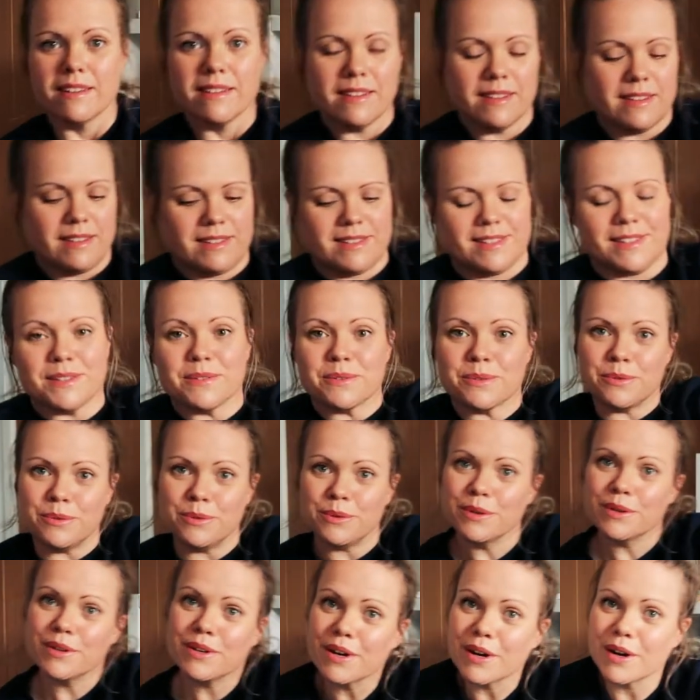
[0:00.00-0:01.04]
that this has
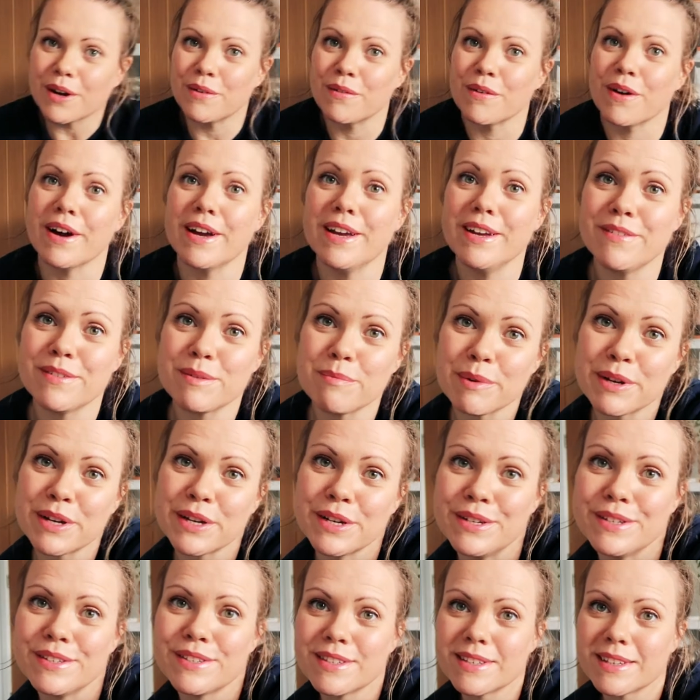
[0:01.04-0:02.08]
all arrived
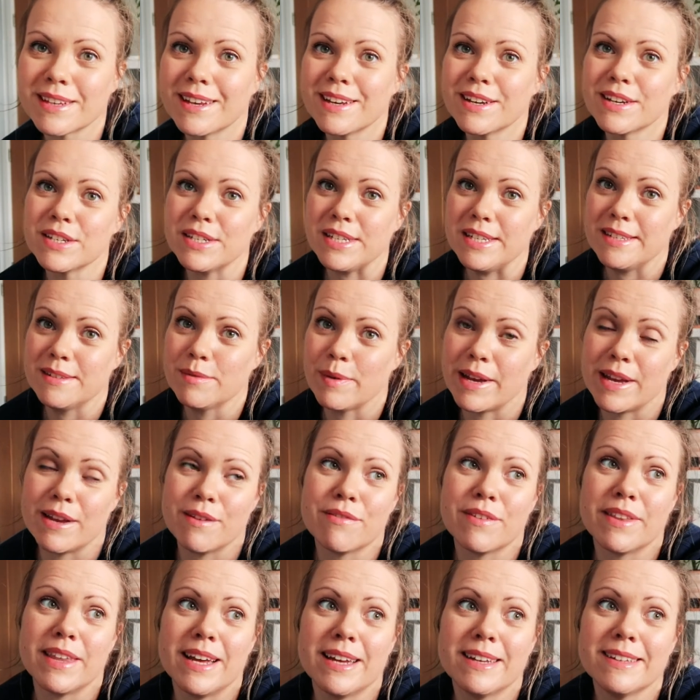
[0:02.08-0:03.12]
because she's
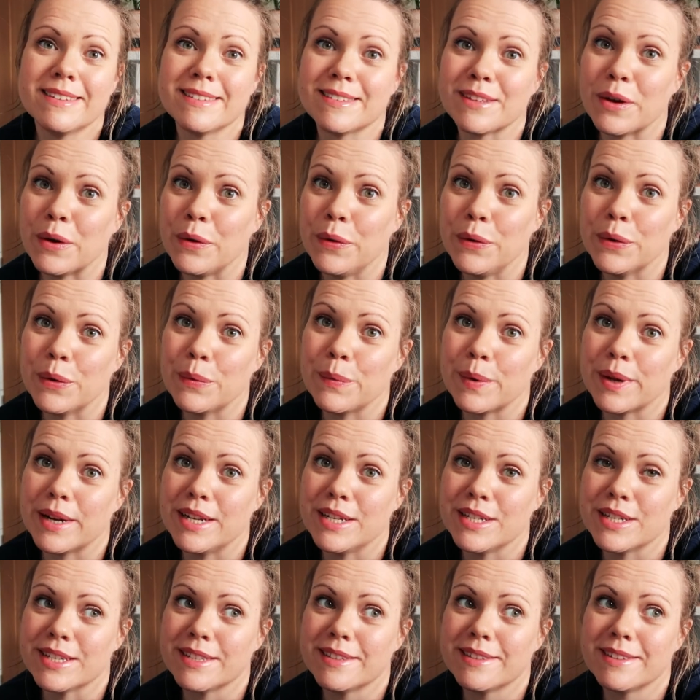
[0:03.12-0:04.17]
waiting for this, so I'm
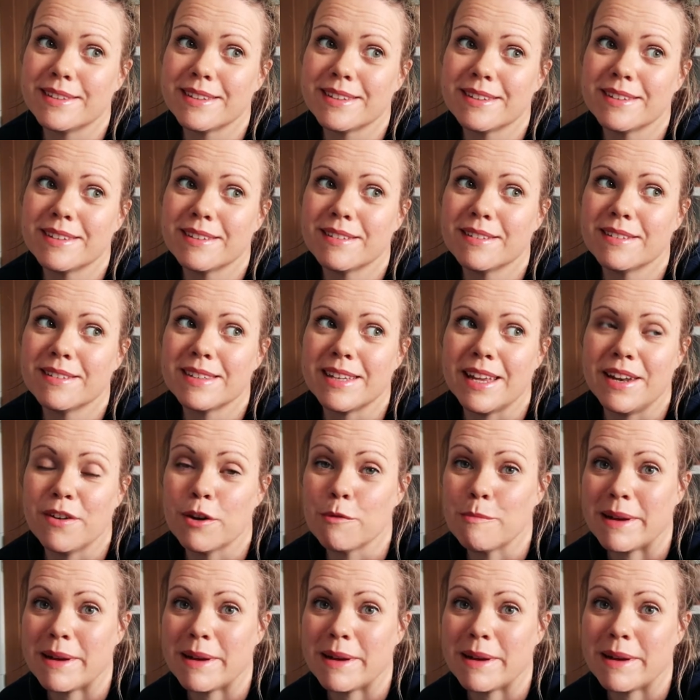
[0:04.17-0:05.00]
gonna just send